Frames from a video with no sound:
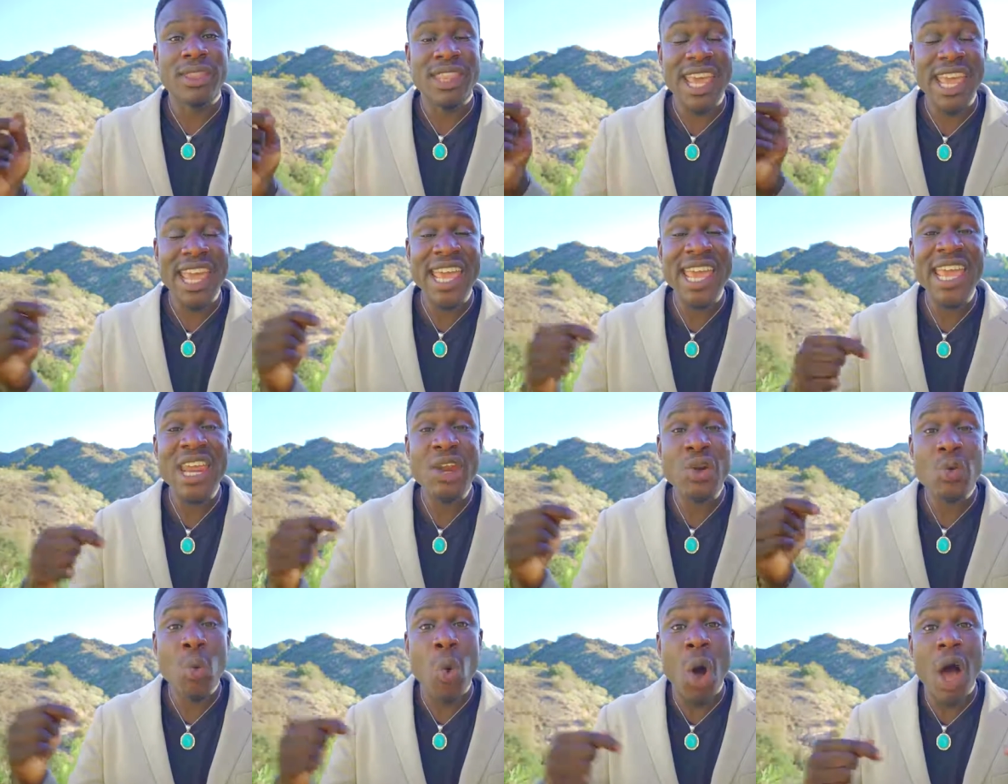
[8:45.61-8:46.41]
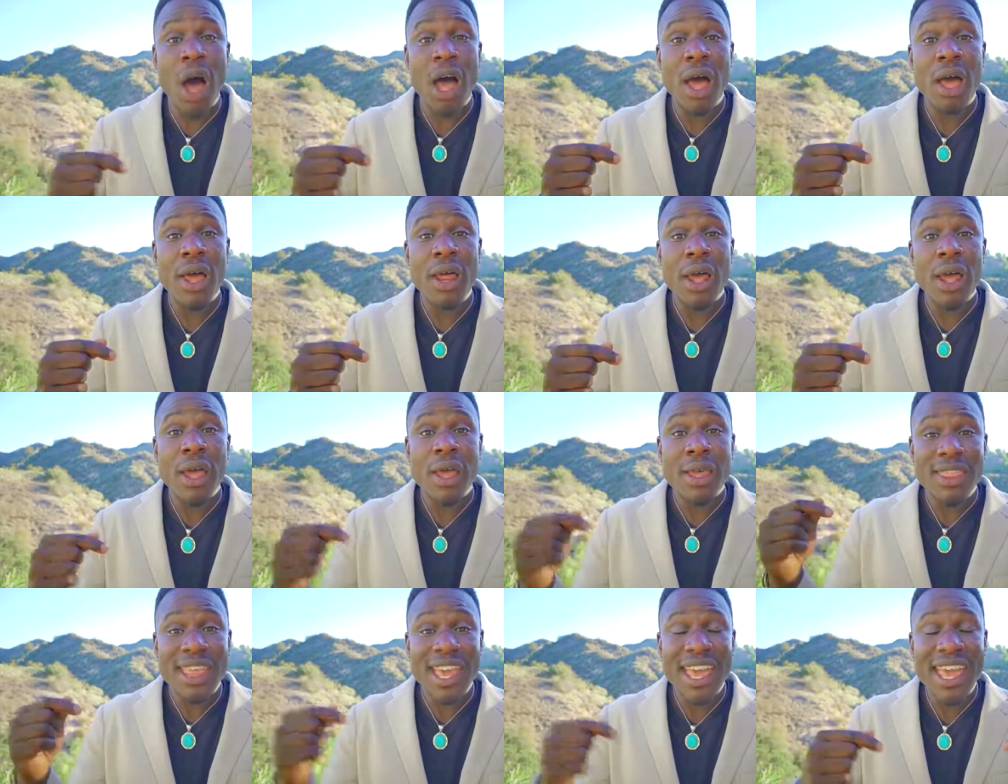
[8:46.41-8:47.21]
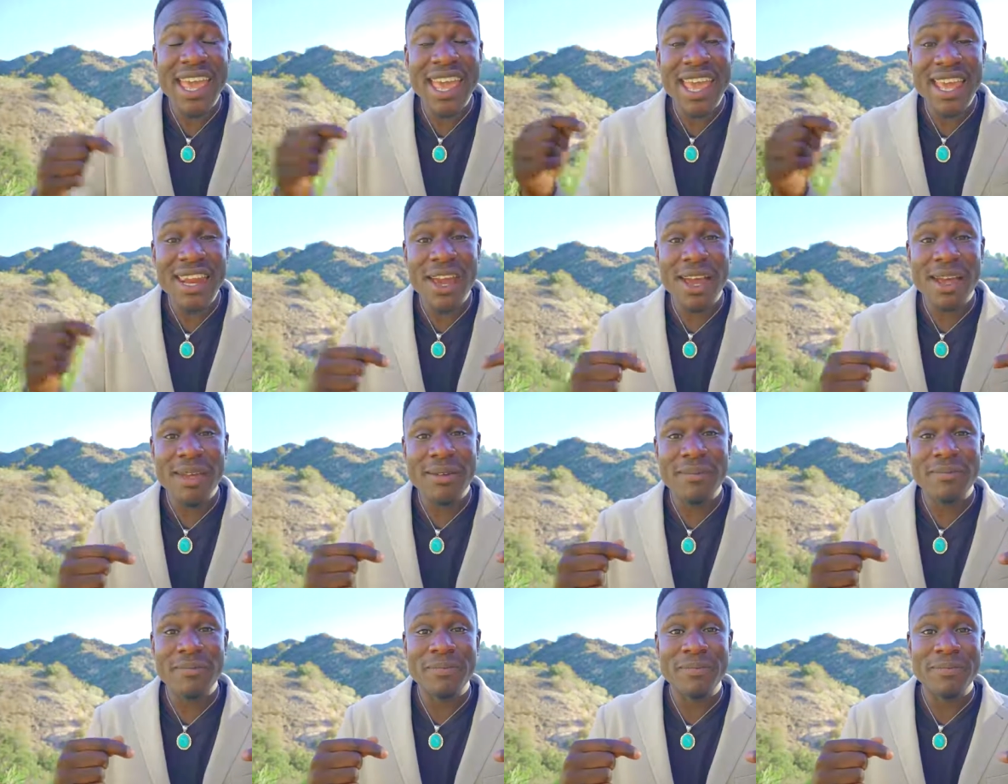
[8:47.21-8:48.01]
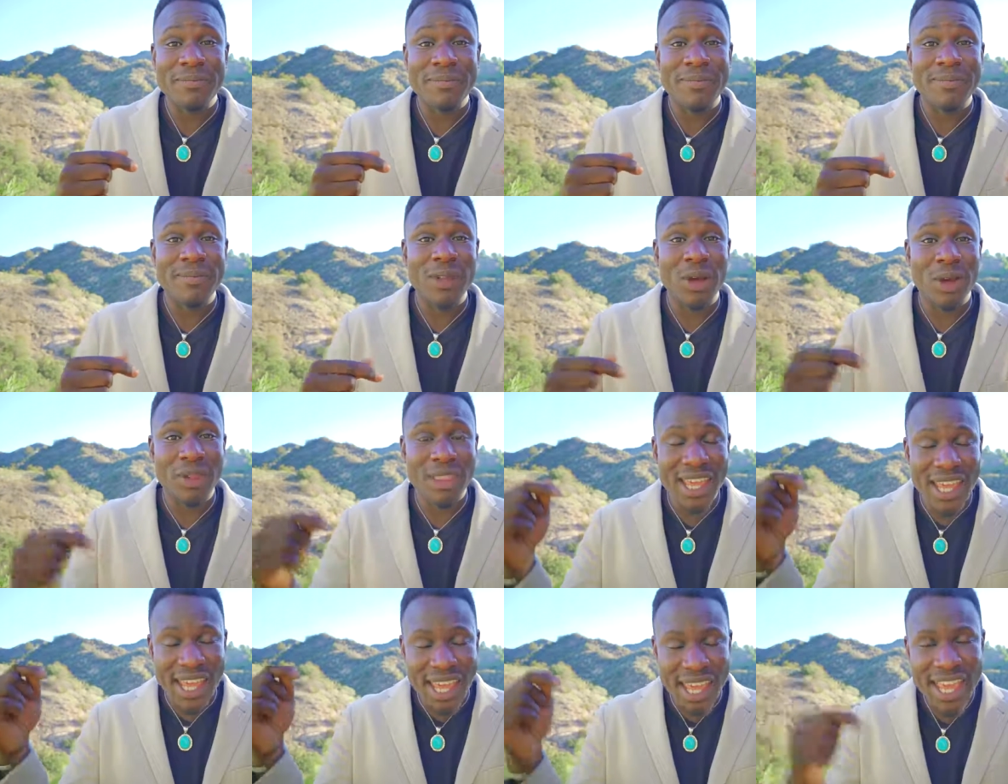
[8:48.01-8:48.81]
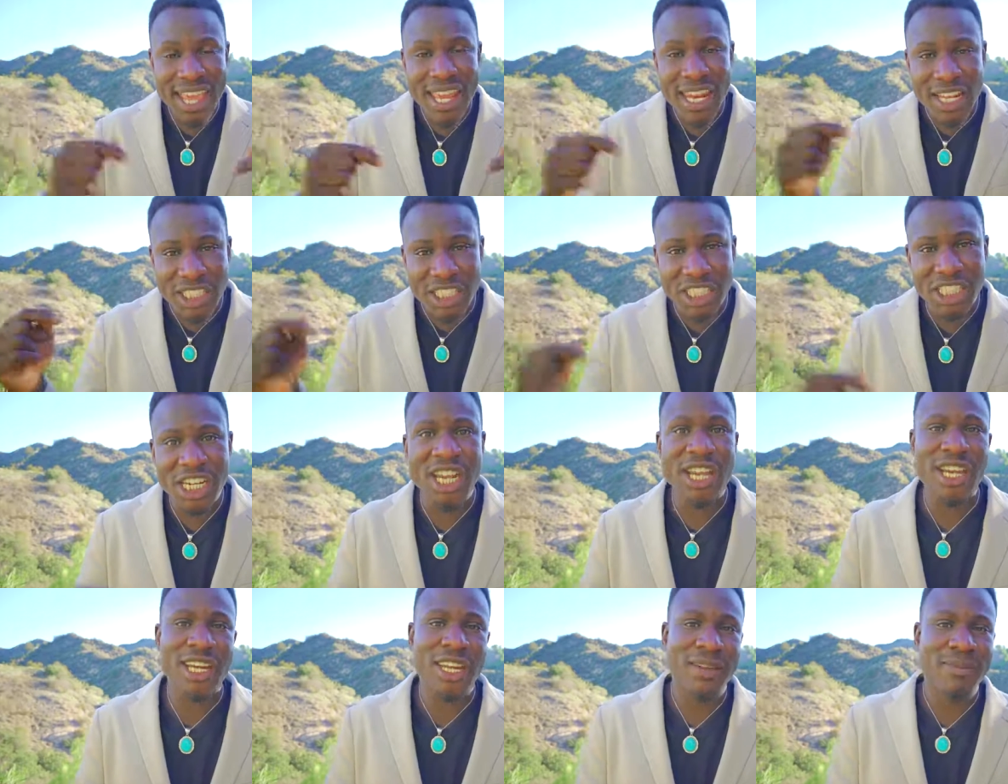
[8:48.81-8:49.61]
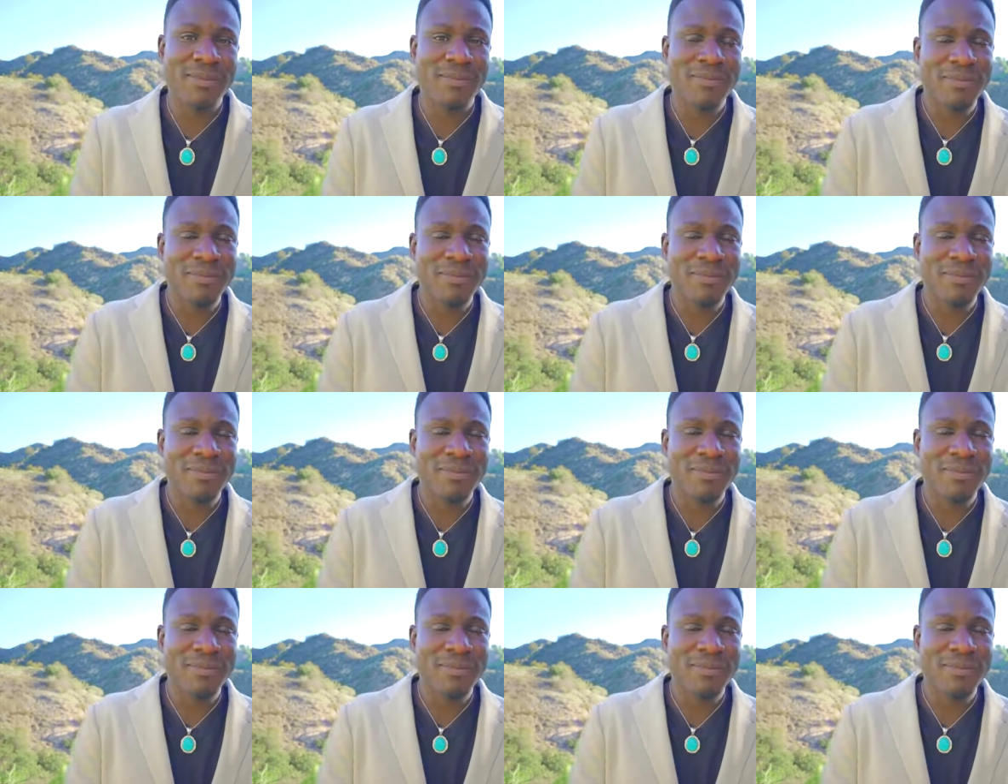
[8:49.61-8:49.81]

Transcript: the inward, the inner, on the inner journey.